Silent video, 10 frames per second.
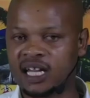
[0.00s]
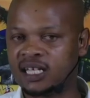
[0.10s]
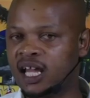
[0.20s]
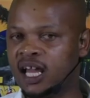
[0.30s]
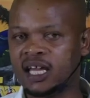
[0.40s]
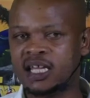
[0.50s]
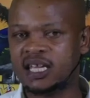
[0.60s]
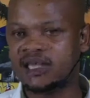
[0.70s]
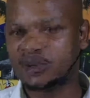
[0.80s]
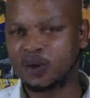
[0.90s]
can trade
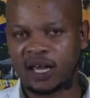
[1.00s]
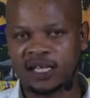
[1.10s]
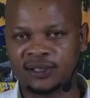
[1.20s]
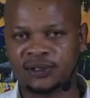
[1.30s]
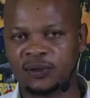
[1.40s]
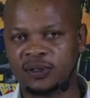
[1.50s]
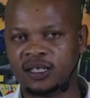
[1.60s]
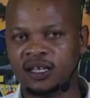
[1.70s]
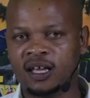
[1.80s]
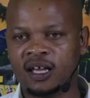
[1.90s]
his or her
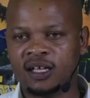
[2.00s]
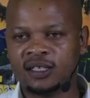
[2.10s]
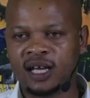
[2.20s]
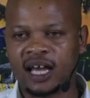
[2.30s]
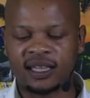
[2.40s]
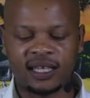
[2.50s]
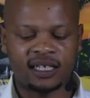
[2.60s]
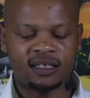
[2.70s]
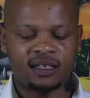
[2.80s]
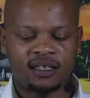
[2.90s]
soul.
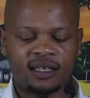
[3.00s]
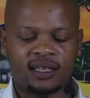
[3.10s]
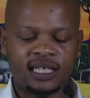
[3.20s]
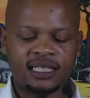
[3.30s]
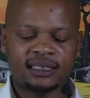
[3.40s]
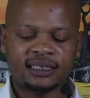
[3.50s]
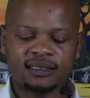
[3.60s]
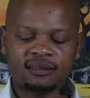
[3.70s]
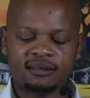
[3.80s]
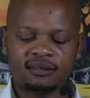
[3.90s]
And then
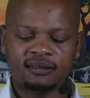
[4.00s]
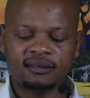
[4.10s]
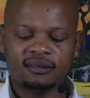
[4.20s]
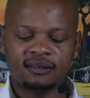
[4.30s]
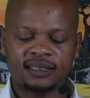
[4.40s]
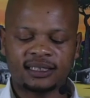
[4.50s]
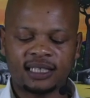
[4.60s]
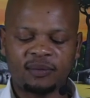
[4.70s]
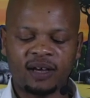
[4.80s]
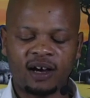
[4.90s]
this
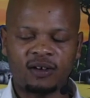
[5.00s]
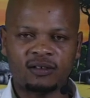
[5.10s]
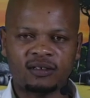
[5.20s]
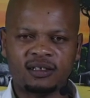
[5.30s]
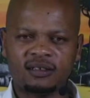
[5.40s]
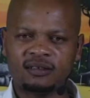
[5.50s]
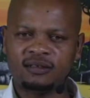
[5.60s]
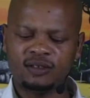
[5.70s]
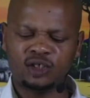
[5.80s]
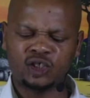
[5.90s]
somehow
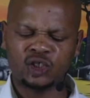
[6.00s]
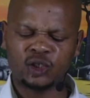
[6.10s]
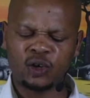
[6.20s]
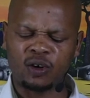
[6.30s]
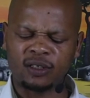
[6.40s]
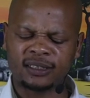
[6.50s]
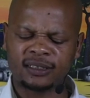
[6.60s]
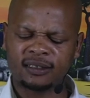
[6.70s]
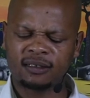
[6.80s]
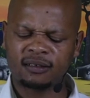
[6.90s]

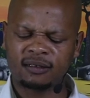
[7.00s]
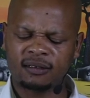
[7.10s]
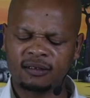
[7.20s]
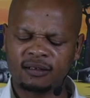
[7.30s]
shocks.